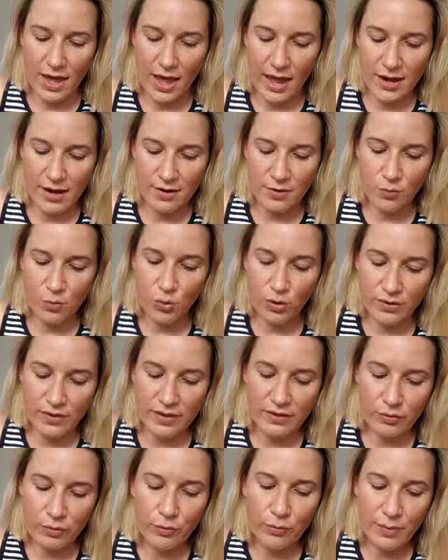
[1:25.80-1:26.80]
And what
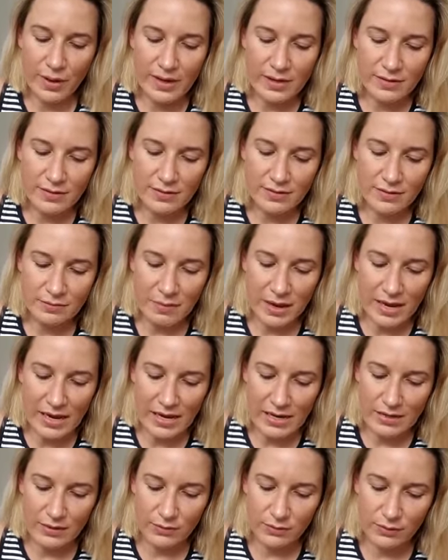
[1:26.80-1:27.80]
this all means to
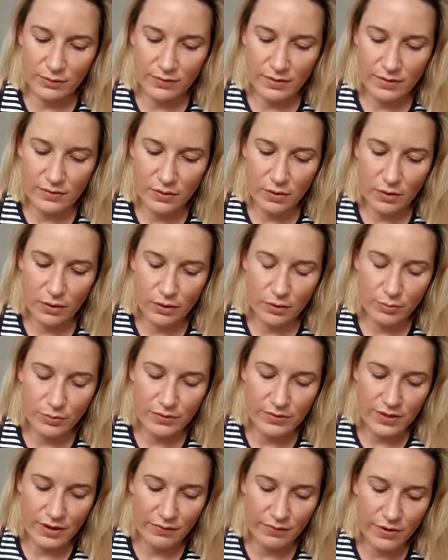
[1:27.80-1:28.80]
me, and all of this horrible
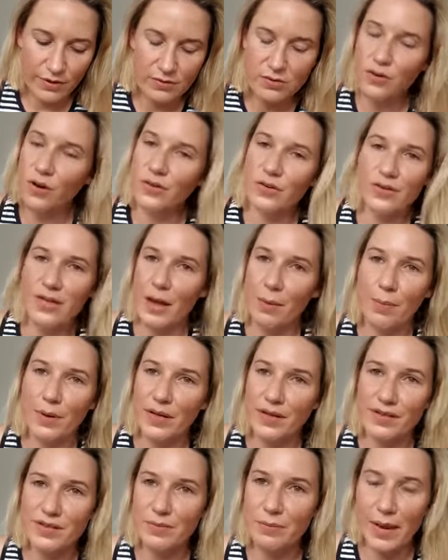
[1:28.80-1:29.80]
stuff that's not just
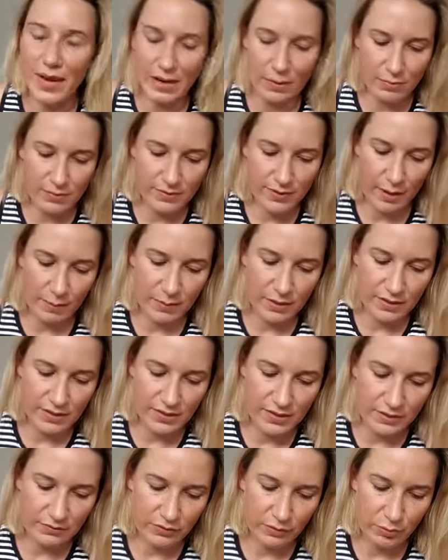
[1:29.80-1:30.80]
happening to me, it's happening
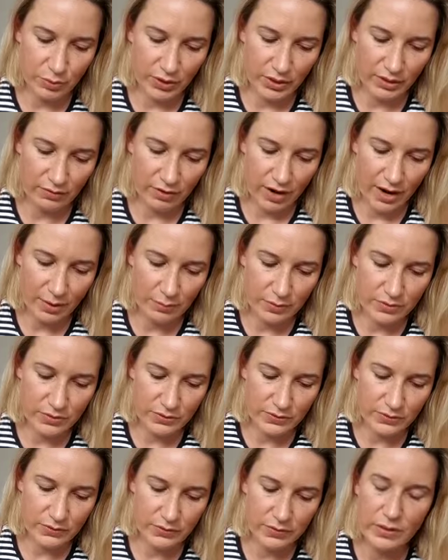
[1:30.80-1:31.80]
to everybody, right? Which
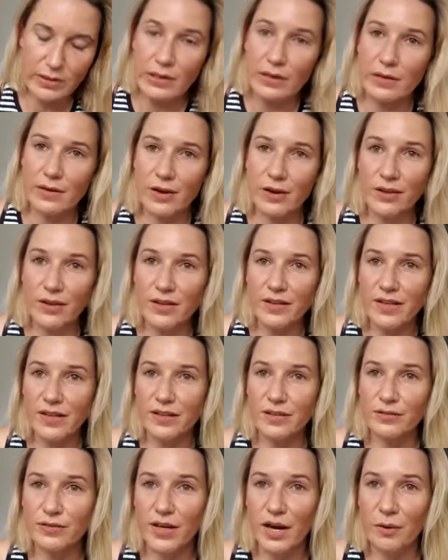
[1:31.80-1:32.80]
is the only
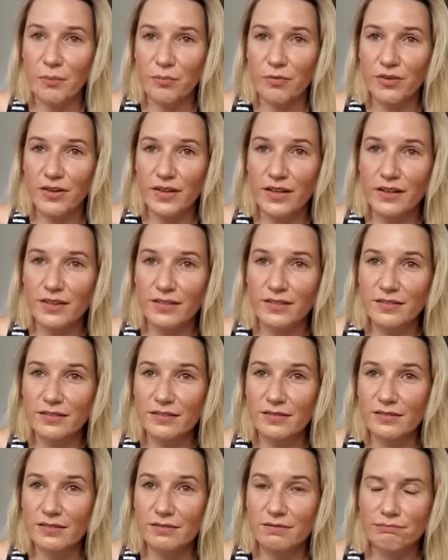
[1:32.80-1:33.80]
sense of comfort.
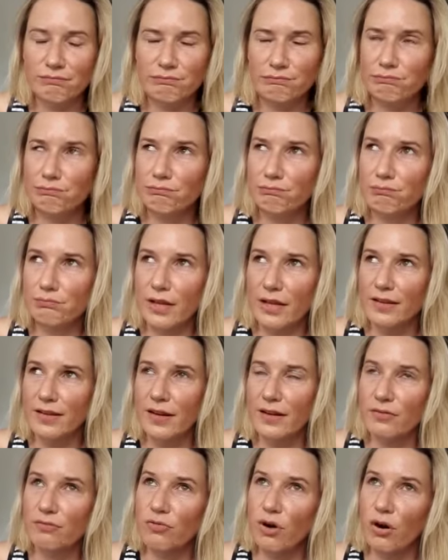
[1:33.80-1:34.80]
That
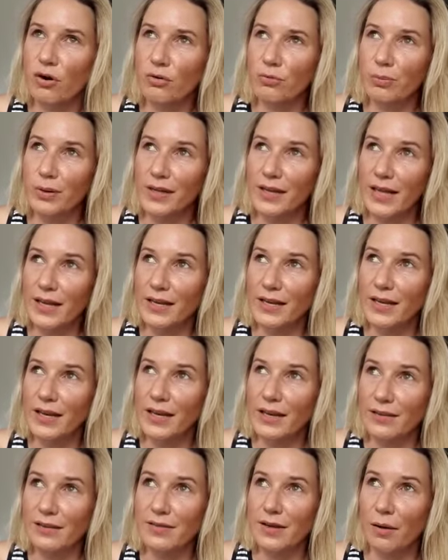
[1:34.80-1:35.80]
sounds wrong, but like it
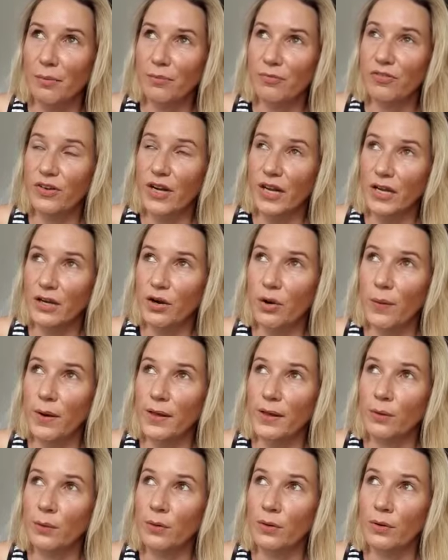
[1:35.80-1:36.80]
is comforting
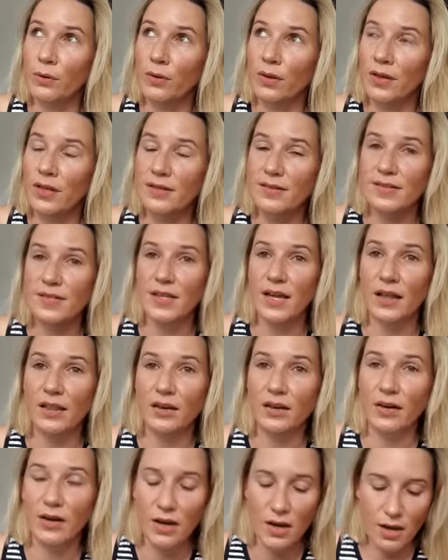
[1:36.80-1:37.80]
knowing that we're all in this
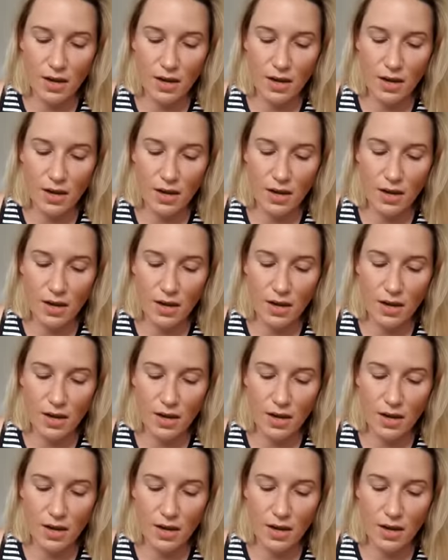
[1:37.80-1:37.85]
together.